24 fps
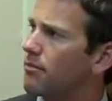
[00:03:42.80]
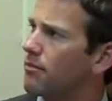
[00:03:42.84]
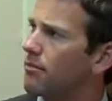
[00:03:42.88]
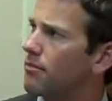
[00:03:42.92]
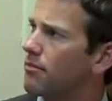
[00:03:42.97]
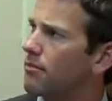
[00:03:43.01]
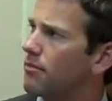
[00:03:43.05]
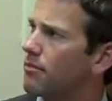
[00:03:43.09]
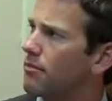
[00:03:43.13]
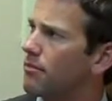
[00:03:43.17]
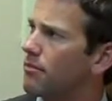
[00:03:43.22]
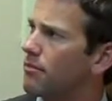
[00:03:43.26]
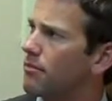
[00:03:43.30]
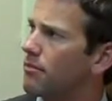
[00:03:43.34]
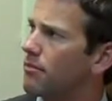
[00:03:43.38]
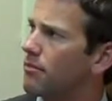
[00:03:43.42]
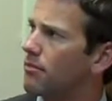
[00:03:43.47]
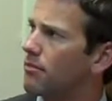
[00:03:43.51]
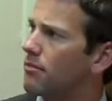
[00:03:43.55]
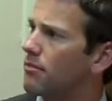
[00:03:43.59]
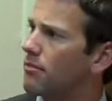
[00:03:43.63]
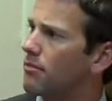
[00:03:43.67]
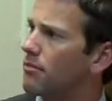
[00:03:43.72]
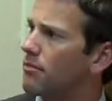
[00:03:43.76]

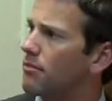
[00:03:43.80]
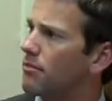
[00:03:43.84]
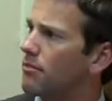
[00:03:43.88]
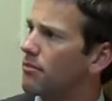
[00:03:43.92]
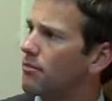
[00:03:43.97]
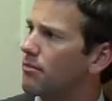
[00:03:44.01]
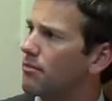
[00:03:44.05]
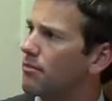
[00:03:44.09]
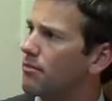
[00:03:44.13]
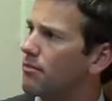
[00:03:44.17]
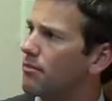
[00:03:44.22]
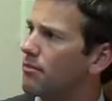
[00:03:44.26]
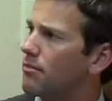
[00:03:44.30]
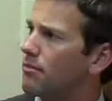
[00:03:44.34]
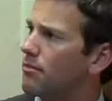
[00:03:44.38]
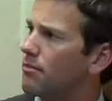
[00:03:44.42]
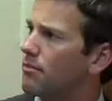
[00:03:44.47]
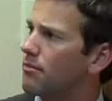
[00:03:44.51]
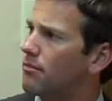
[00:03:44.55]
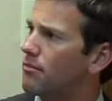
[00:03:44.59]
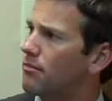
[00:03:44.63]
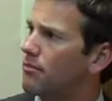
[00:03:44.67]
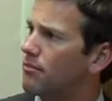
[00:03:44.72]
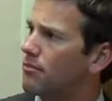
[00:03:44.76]

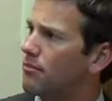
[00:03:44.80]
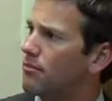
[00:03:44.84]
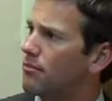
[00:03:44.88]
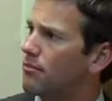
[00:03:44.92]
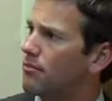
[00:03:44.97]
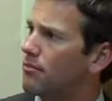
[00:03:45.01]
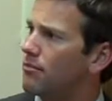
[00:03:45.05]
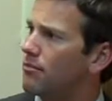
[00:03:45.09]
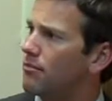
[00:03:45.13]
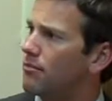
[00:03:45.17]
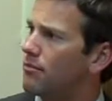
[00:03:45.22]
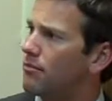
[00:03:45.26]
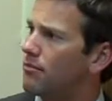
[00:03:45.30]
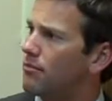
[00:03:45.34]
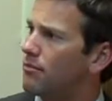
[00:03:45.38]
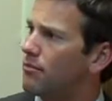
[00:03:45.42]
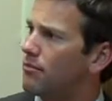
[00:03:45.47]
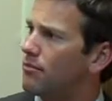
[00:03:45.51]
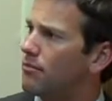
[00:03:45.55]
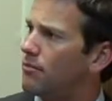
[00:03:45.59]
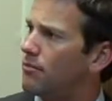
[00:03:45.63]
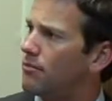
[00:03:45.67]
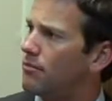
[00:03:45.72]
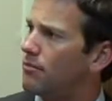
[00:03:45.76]

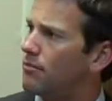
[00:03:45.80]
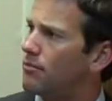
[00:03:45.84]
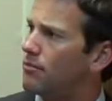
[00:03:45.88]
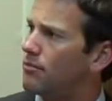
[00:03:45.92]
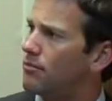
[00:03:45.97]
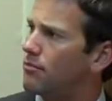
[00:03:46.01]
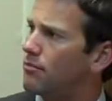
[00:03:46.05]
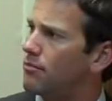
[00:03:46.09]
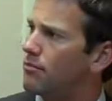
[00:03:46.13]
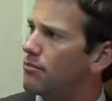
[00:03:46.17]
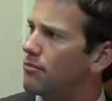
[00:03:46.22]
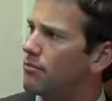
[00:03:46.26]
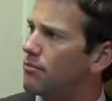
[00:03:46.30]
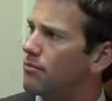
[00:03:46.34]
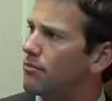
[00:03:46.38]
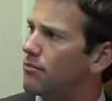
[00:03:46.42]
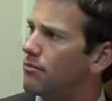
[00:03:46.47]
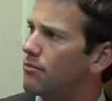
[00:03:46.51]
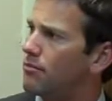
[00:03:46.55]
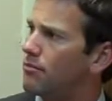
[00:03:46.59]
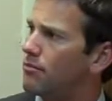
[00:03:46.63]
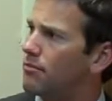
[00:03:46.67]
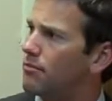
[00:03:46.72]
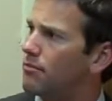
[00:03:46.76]

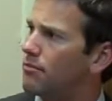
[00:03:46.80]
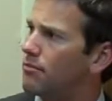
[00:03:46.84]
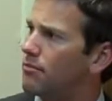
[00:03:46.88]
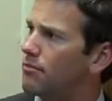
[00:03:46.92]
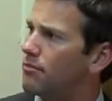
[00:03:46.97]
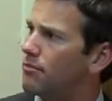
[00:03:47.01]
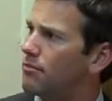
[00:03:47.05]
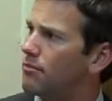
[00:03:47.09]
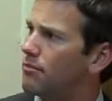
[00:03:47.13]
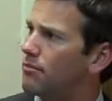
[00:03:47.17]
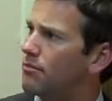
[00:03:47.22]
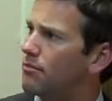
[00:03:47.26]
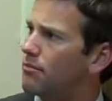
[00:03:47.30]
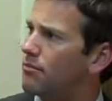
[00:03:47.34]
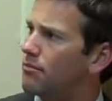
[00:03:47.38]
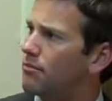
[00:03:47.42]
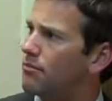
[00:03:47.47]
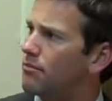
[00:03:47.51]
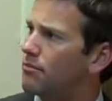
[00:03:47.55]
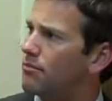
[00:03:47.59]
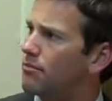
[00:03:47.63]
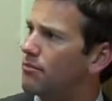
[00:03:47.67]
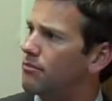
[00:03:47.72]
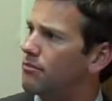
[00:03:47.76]

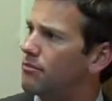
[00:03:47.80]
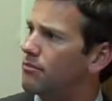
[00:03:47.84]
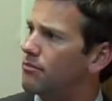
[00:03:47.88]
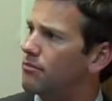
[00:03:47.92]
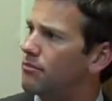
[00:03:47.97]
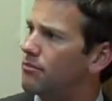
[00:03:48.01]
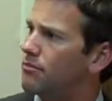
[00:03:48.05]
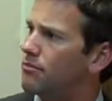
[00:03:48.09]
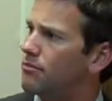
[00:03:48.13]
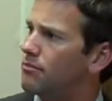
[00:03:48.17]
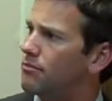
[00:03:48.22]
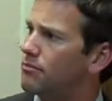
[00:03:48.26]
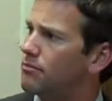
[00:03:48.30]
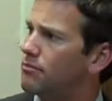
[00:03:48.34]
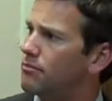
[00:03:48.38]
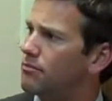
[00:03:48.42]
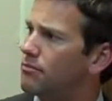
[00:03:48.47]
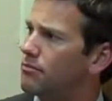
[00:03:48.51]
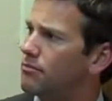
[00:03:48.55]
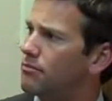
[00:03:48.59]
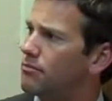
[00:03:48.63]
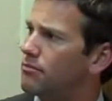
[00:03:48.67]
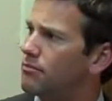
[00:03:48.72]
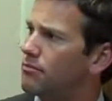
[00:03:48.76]

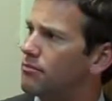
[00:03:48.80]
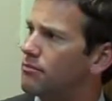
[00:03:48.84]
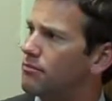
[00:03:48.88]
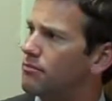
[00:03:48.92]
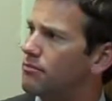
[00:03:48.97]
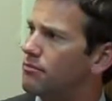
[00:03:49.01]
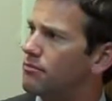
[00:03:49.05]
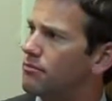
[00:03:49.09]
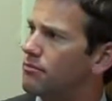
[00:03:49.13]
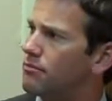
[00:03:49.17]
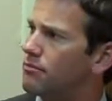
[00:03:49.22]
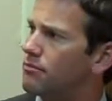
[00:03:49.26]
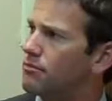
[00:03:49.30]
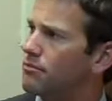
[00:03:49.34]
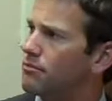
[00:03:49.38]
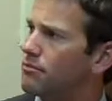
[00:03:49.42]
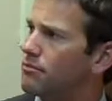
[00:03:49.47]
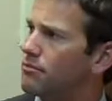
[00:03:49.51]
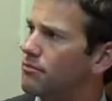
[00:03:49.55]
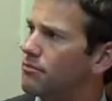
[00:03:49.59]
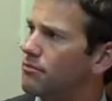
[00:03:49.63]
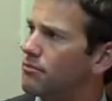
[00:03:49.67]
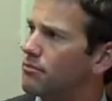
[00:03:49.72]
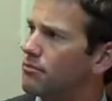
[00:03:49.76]

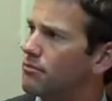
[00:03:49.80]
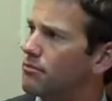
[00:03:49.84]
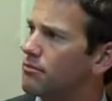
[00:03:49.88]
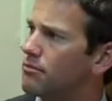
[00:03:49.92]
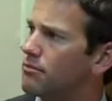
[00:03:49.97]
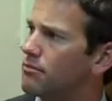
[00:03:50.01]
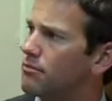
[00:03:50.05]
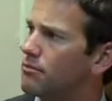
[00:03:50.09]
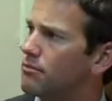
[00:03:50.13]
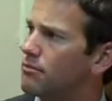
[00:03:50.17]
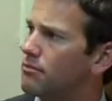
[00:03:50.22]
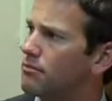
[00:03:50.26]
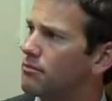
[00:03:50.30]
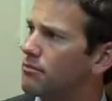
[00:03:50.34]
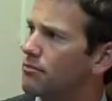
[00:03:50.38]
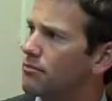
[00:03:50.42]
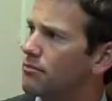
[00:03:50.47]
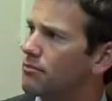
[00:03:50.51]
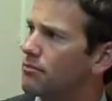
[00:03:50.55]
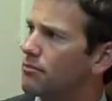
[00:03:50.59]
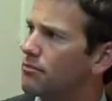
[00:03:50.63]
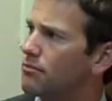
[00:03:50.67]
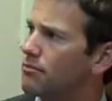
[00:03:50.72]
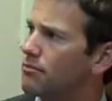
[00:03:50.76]
[no speech]